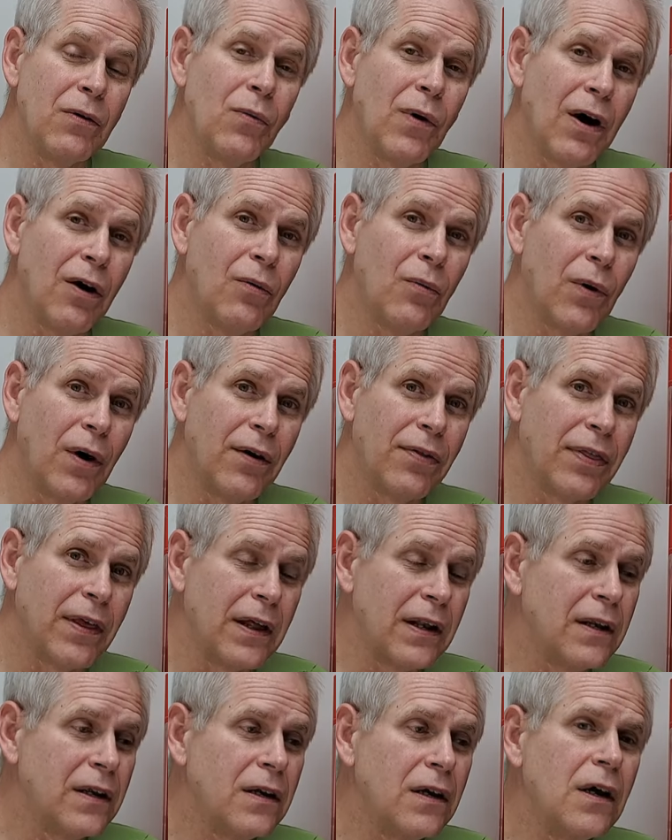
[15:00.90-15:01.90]
well worth
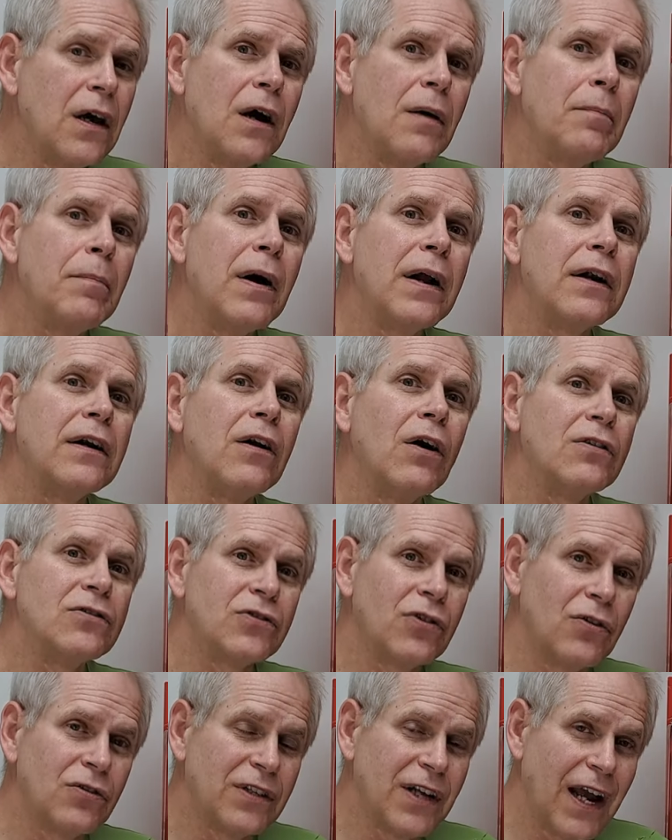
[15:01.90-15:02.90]
it. But it
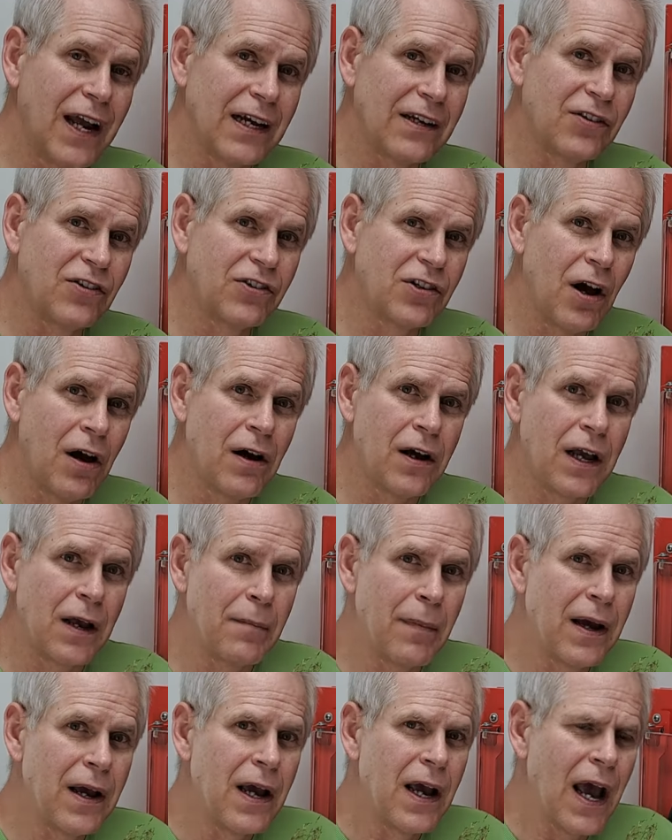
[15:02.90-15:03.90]
also takes
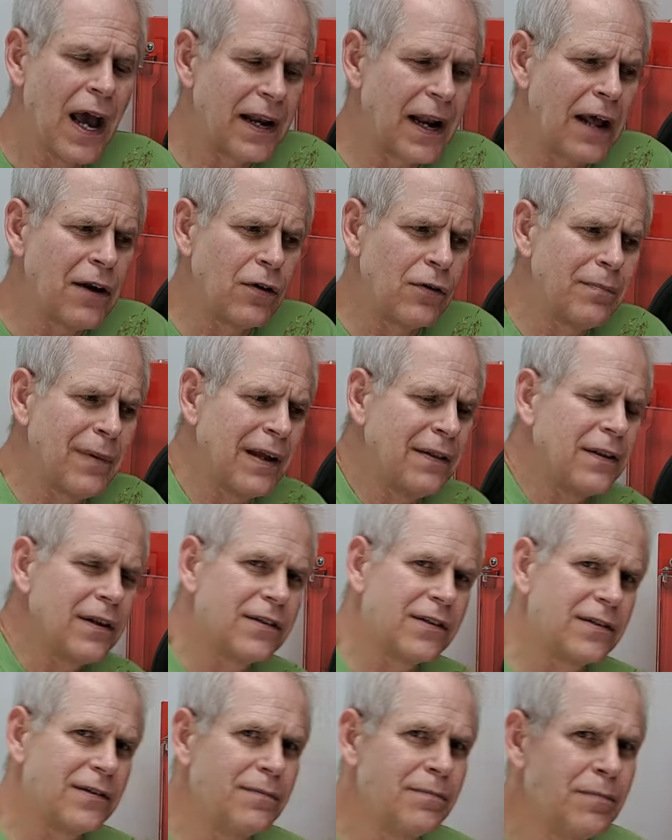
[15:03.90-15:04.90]
time. And I don't mean
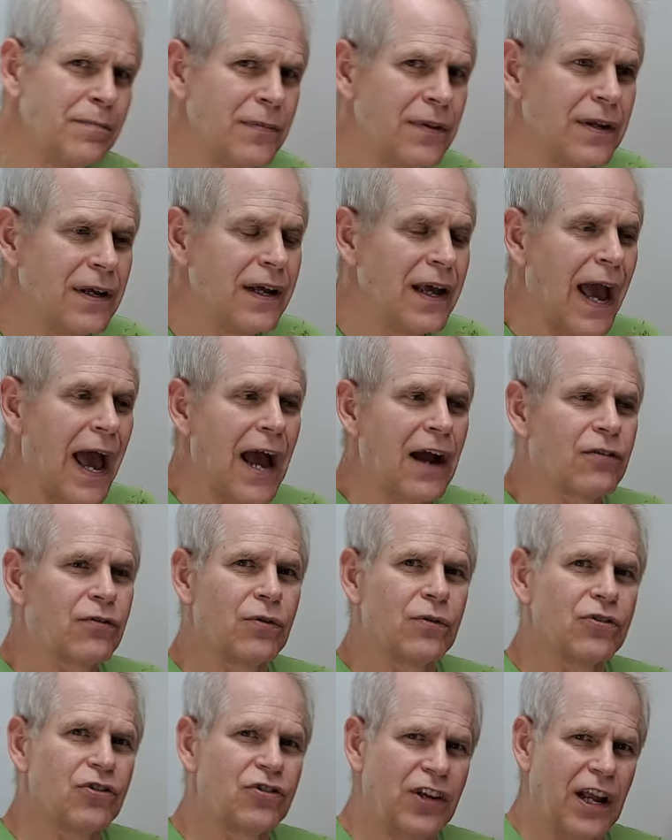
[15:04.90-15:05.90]
that the
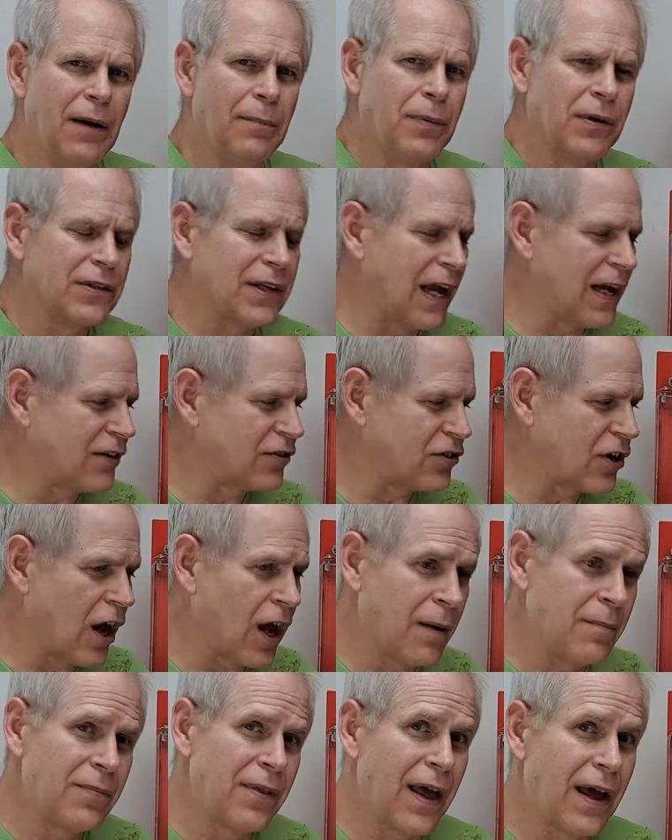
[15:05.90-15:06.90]
actual sample takes
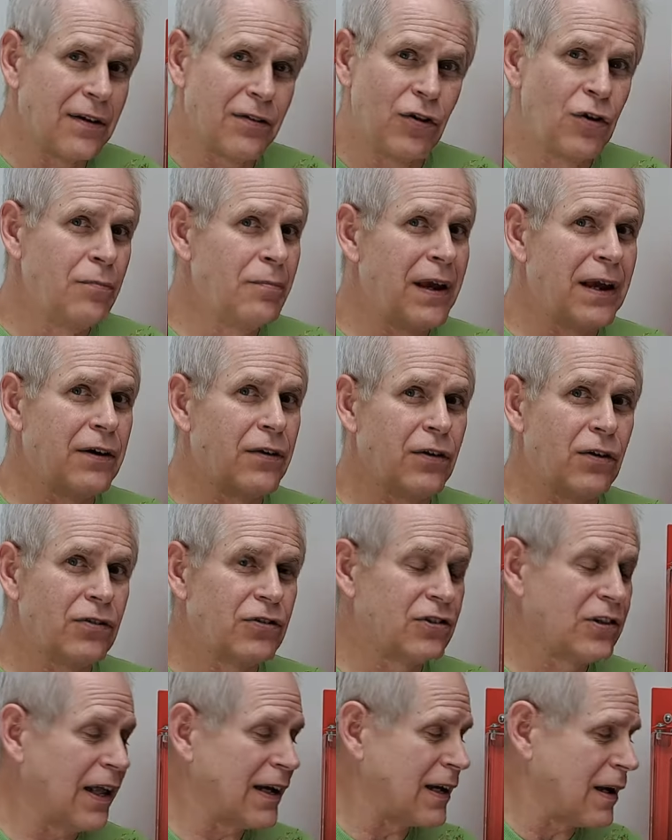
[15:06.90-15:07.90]
time. That new meter
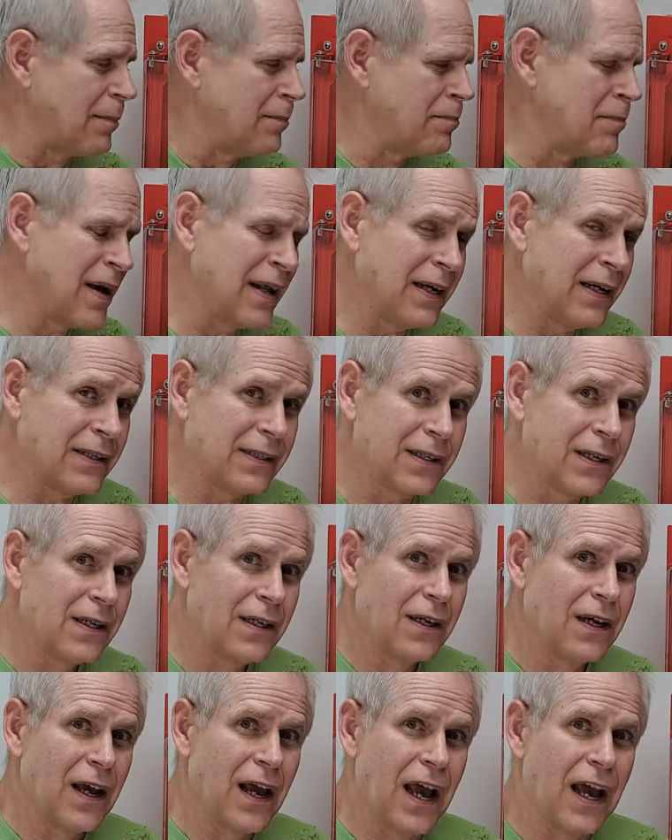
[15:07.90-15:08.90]
is like a minute,
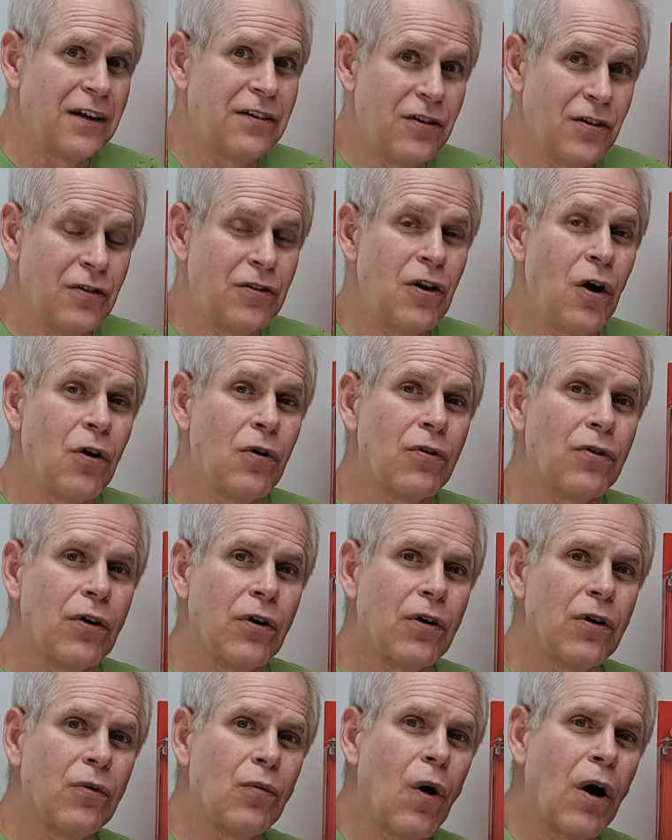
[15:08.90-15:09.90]
and you know the
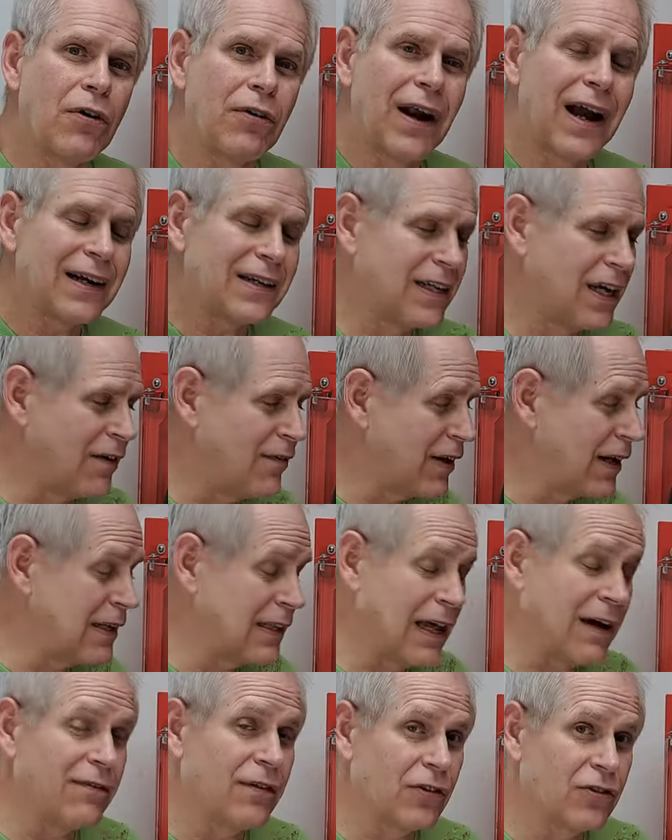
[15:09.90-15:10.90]
water activity
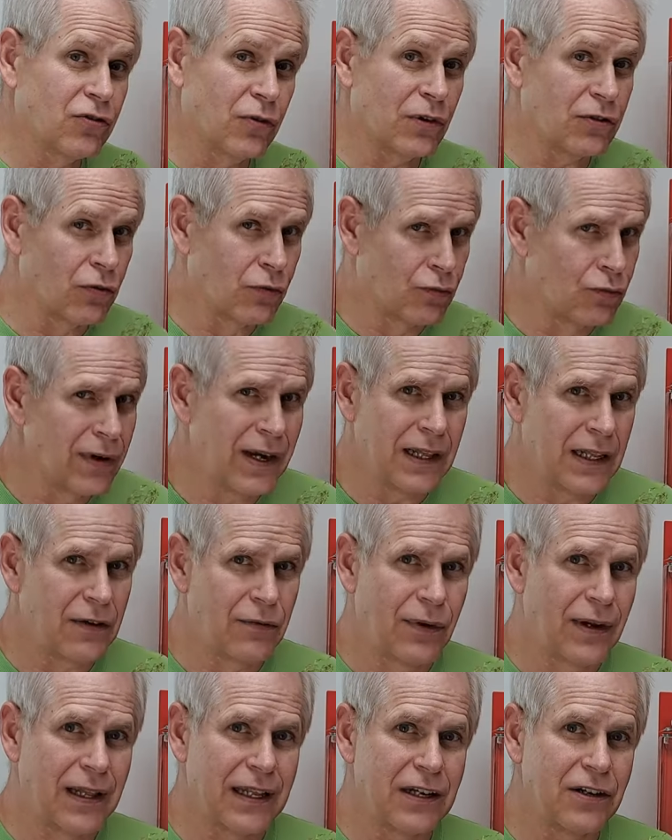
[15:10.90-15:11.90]
level. So it's really,
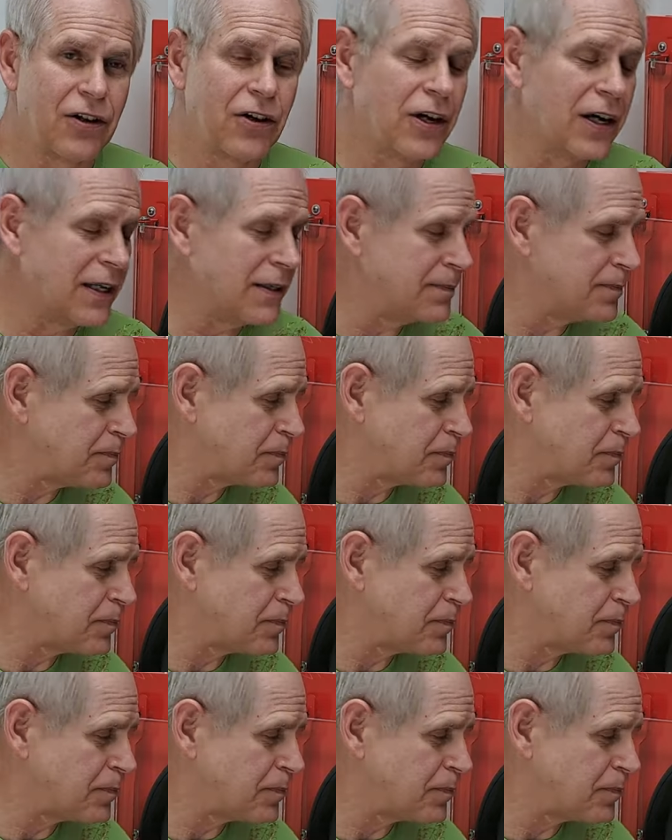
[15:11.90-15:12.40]
really good.